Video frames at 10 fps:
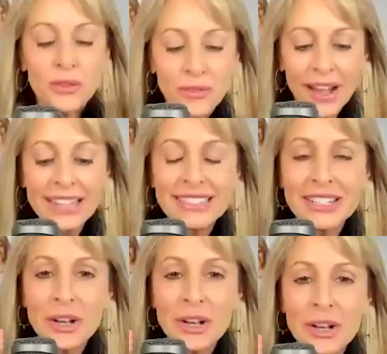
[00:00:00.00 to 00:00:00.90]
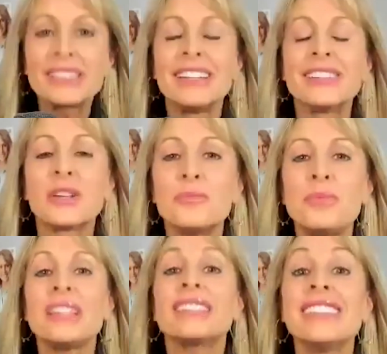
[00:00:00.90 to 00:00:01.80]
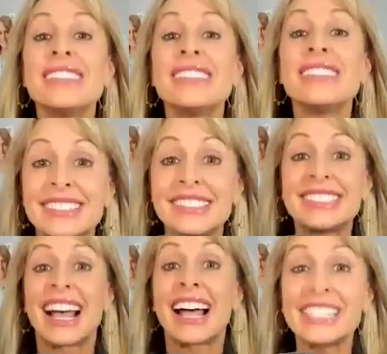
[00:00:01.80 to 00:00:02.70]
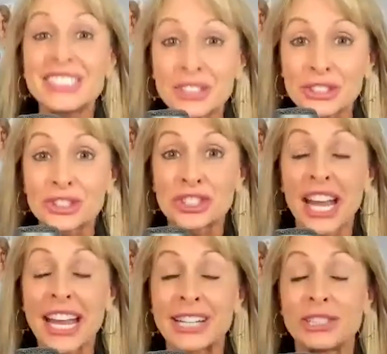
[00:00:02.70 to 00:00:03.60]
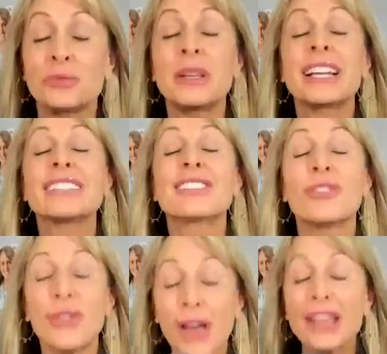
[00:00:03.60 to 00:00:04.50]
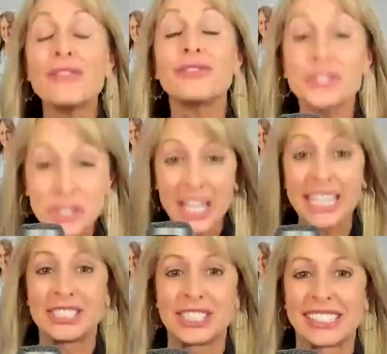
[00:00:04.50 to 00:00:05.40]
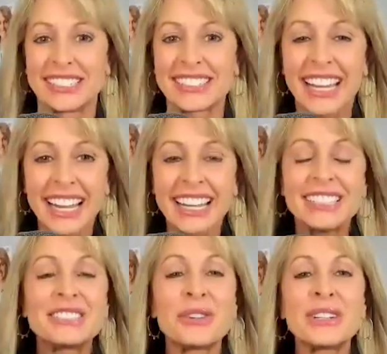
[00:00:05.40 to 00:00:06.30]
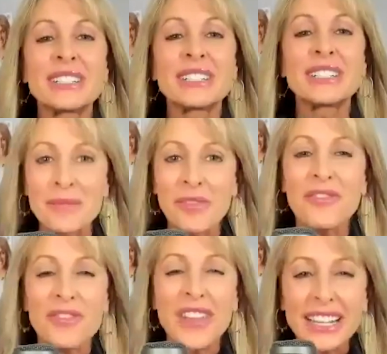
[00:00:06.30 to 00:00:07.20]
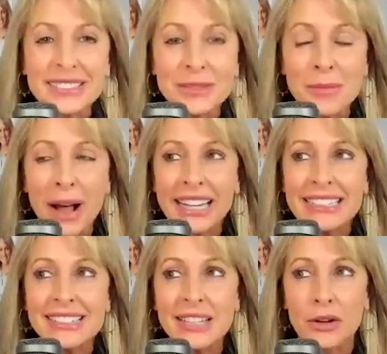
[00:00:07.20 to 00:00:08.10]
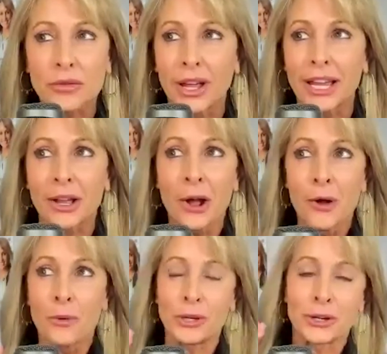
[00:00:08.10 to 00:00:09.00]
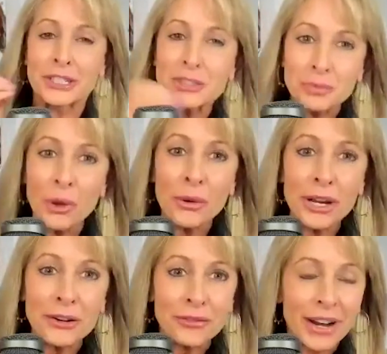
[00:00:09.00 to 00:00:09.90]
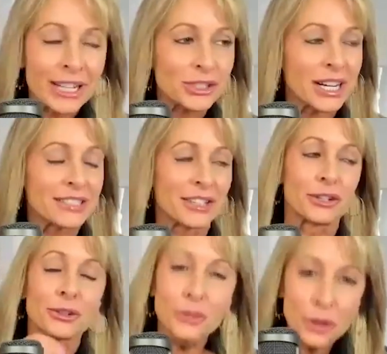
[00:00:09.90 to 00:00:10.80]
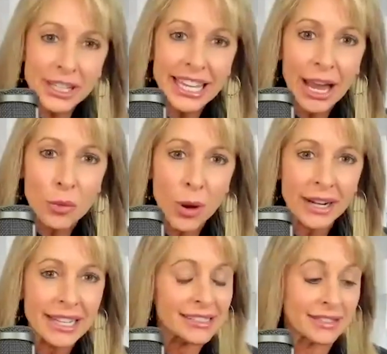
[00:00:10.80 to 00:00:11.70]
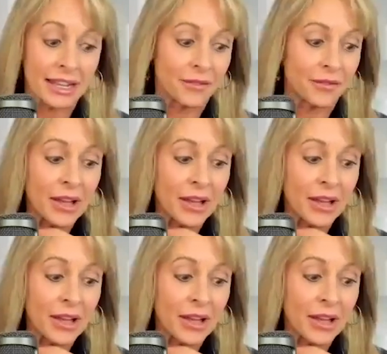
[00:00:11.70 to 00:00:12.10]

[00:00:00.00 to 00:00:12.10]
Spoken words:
you invest in a business is designed to change because life changes. And so it's that fixed mindset of like when you're exploring a franchise and you're looking at what if